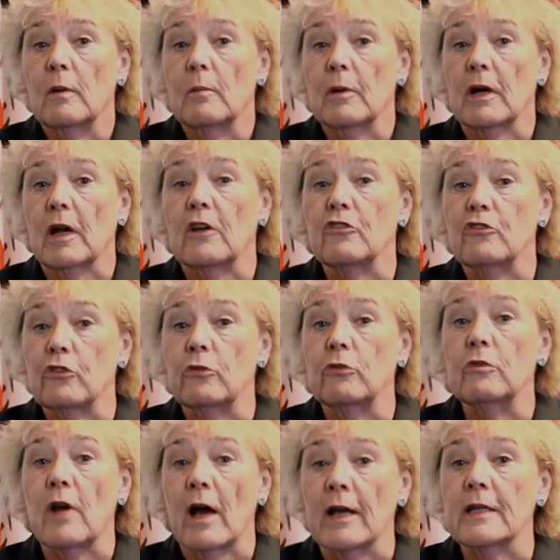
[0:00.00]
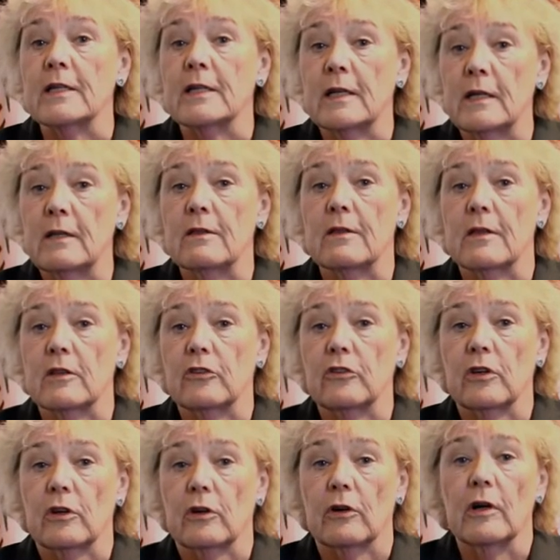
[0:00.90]
but on June 19th
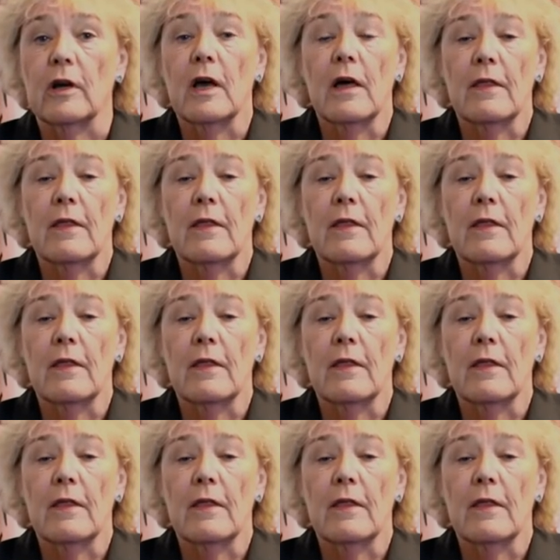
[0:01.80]
this year,